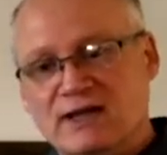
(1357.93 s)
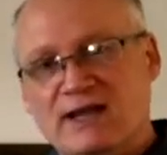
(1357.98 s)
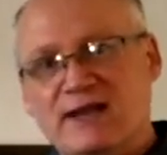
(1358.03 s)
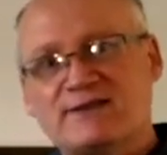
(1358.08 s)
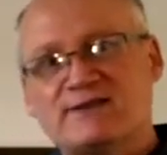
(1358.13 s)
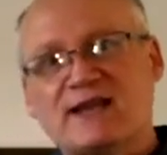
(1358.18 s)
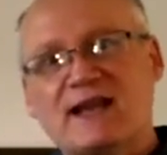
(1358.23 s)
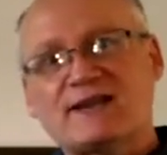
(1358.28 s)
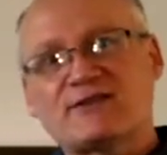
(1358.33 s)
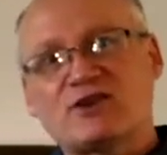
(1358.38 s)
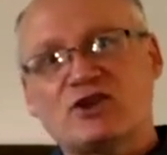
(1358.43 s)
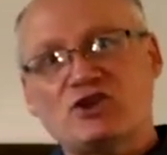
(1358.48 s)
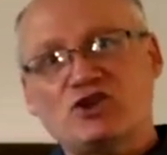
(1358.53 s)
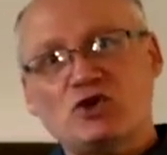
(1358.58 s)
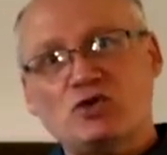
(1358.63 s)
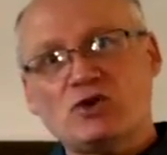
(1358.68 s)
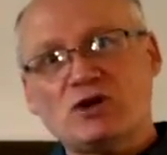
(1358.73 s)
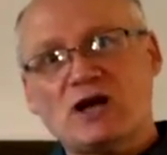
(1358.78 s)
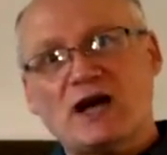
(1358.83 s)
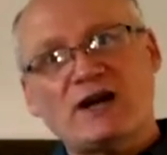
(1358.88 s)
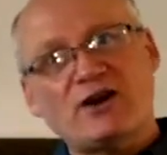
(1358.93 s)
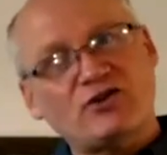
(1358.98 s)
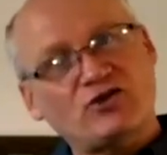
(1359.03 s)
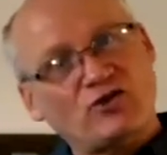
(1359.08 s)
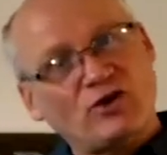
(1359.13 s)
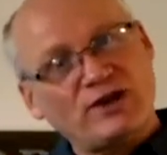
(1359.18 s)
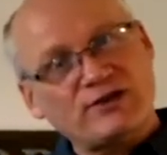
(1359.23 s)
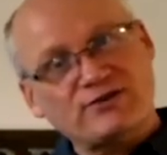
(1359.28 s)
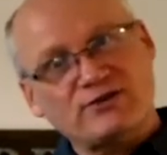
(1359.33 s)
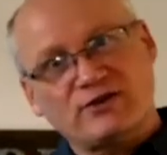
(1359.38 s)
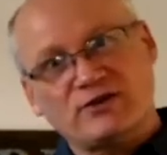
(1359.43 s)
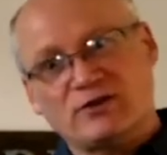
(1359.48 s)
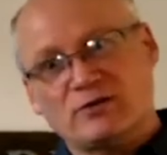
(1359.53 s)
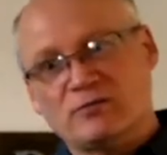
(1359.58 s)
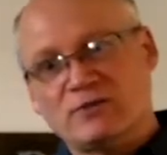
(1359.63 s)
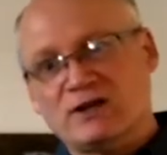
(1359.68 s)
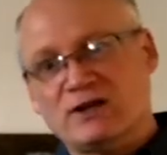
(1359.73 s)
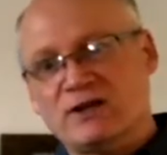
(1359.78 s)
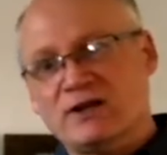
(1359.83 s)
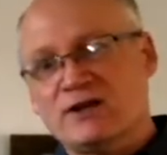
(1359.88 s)
He's asking you and I to trust
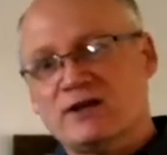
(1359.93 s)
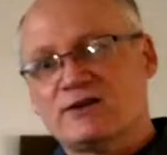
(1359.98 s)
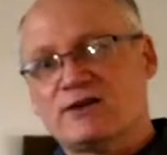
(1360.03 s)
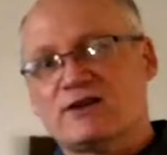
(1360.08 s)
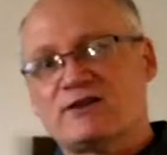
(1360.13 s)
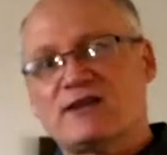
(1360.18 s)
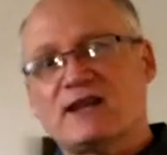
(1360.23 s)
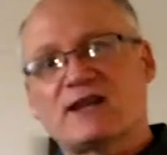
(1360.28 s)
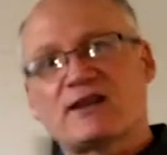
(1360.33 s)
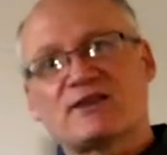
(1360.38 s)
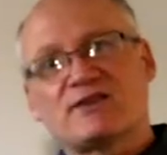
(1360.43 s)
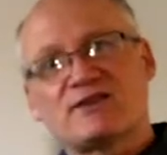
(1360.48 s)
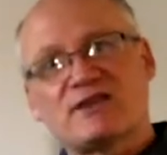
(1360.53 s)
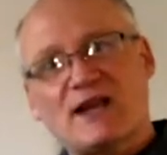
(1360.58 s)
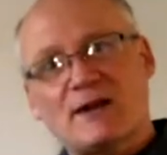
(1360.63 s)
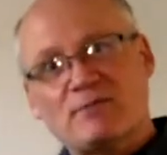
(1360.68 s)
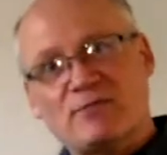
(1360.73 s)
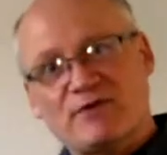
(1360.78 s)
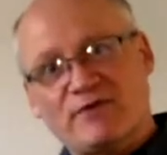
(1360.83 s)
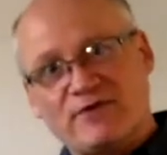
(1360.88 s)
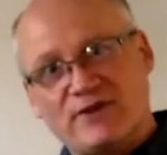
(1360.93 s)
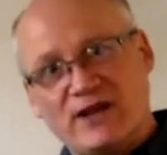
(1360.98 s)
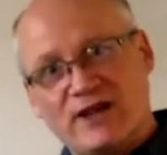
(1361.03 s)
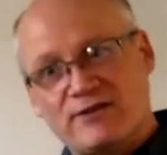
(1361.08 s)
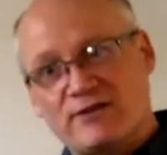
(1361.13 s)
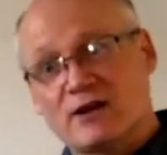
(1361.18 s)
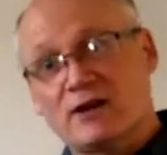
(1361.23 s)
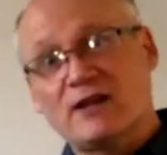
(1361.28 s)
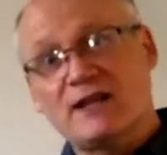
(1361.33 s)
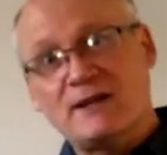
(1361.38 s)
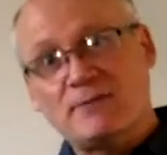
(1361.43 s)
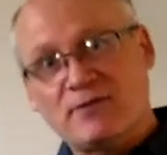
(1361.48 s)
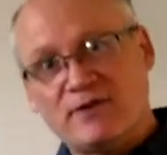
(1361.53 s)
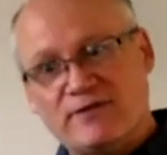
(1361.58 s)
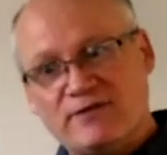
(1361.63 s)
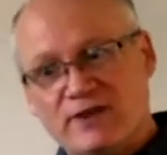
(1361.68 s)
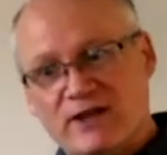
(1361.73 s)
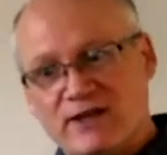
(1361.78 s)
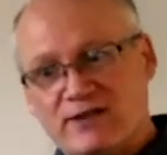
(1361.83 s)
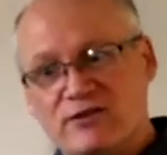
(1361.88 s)
Him, to take a step of faith, a leap
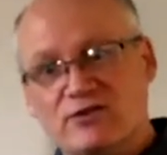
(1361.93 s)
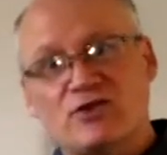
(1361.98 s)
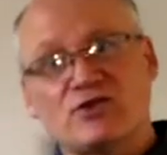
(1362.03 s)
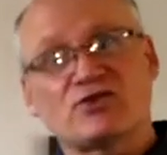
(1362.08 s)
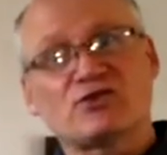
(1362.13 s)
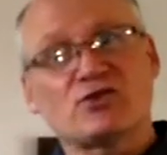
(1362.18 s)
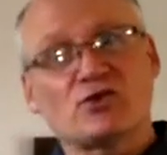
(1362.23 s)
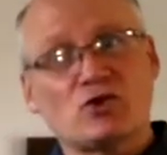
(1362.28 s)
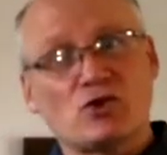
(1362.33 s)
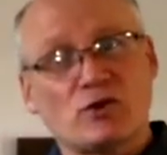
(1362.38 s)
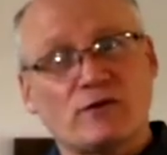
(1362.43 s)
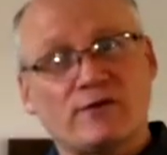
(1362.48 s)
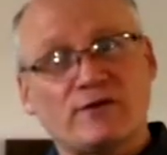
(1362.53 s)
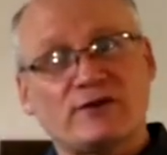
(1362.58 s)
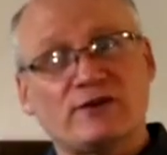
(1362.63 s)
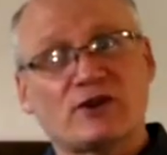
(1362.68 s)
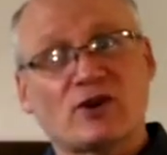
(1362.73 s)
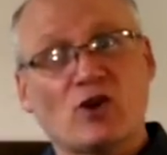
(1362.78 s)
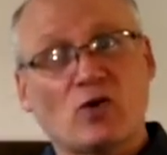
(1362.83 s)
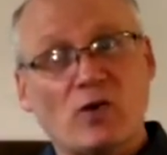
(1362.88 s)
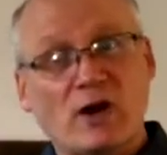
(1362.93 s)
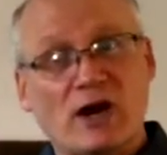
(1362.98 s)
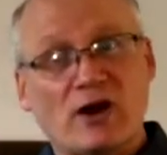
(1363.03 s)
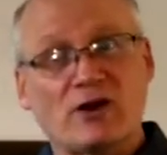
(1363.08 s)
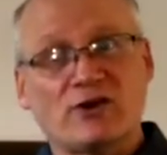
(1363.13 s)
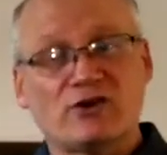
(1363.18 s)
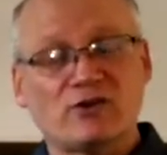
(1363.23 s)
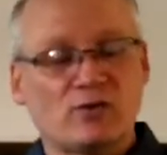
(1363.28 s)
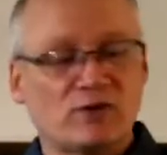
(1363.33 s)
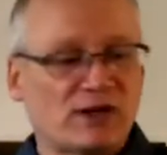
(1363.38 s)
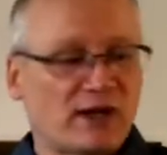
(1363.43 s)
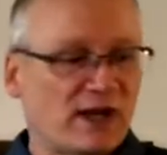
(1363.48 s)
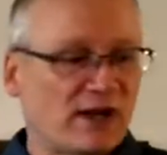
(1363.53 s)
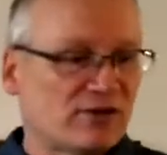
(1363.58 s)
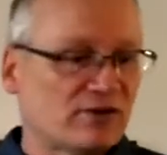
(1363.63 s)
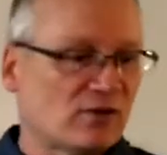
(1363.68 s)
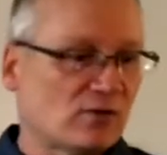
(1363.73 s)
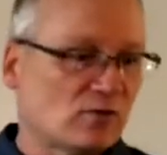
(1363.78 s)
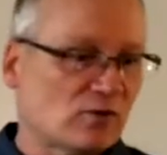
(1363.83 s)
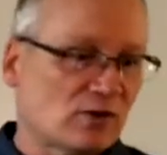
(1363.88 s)
of faith, and to serve and to go out and to
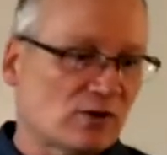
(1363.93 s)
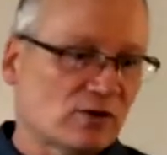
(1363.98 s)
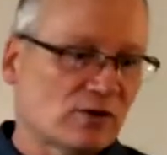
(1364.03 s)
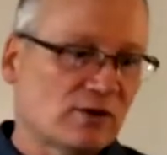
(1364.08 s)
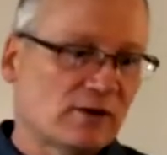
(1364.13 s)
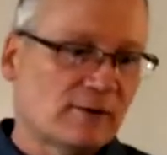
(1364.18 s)
engage the world.